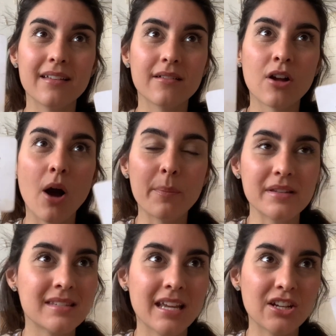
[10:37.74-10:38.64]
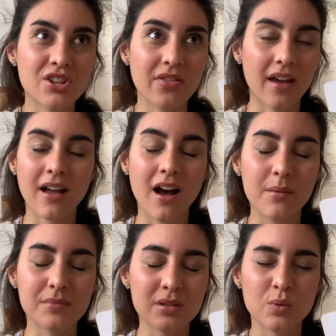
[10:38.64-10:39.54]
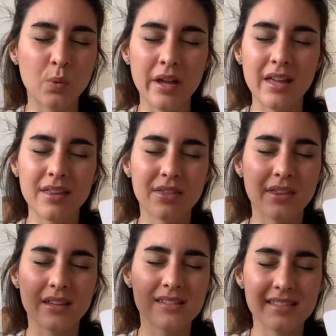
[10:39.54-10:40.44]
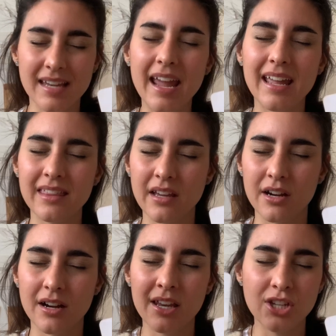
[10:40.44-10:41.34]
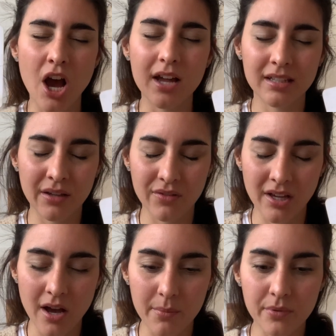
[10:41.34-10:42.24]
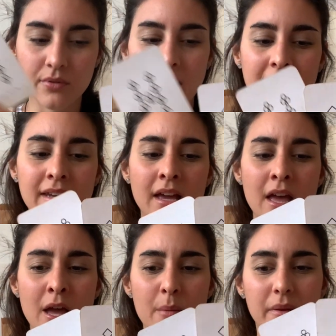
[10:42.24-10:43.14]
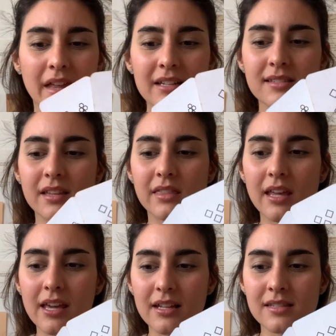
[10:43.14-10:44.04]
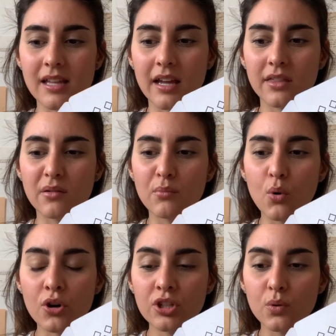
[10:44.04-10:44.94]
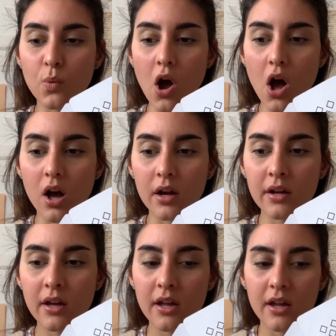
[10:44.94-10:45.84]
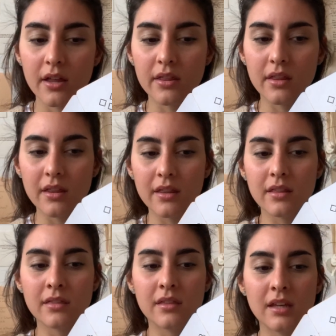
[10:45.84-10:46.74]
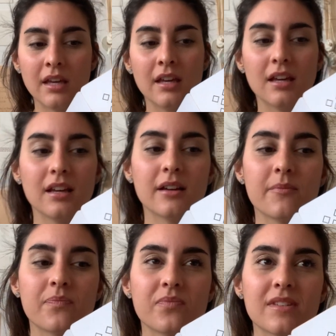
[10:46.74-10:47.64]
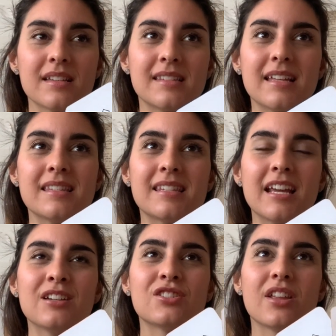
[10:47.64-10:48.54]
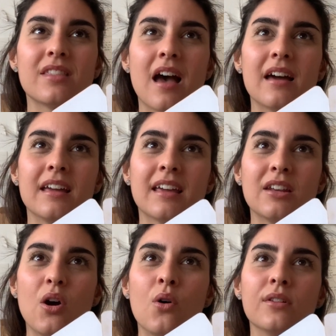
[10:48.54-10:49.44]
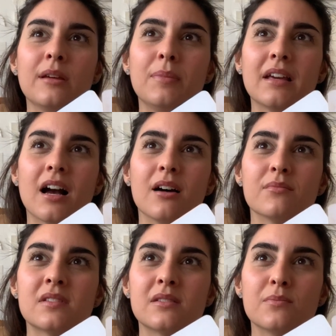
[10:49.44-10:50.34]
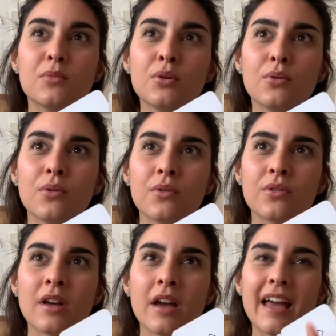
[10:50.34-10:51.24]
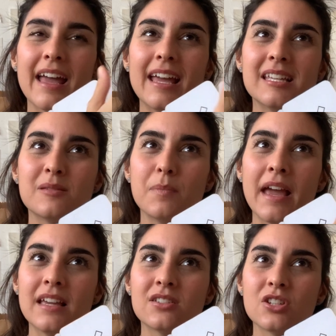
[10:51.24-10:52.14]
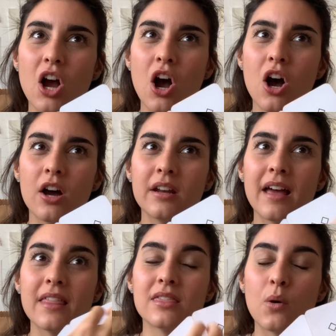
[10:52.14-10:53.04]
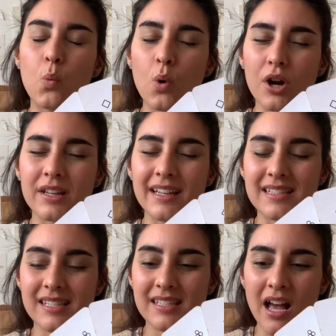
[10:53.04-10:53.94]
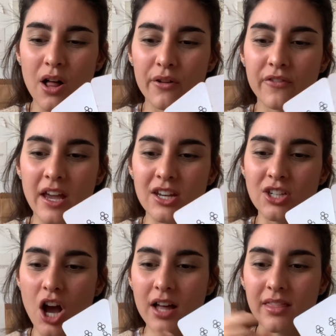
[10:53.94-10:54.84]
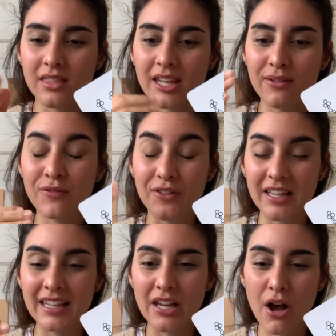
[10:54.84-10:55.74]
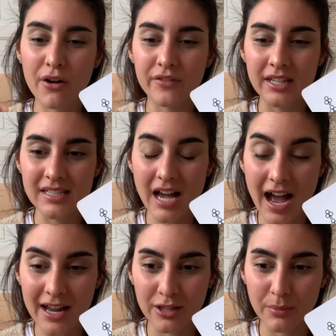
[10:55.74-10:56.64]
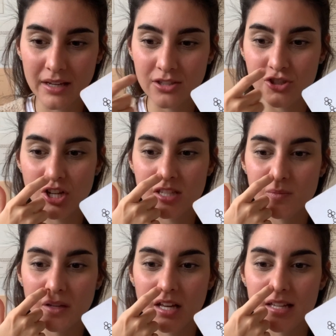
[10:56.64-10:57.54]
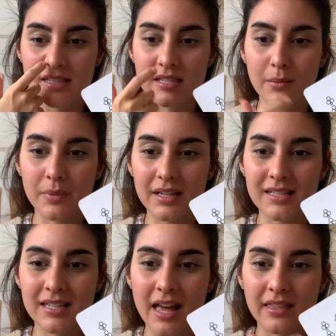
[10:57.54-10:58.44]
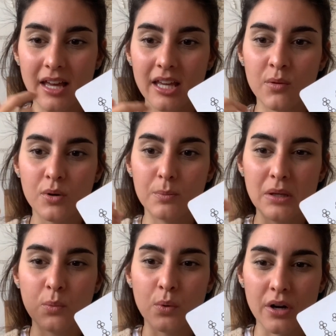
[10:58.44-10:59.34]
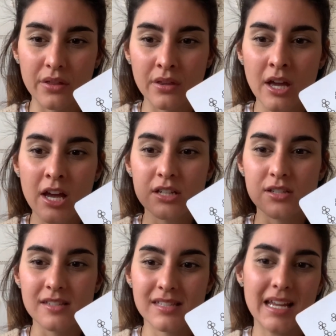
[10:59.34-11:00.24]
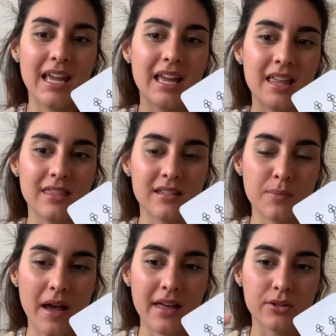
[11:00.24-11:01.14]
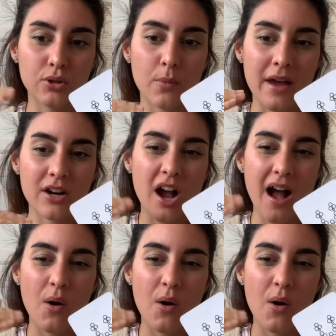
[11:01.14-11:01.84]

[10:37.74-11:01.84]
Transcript: compensation that comes with staying there and not giving up, right? But that's the thing. It's like the more you walk, the sensation that it can only become smooth is based on the work itself and not the feeling of entitlement just because somebody said that it would be worth to stay in this path no matter how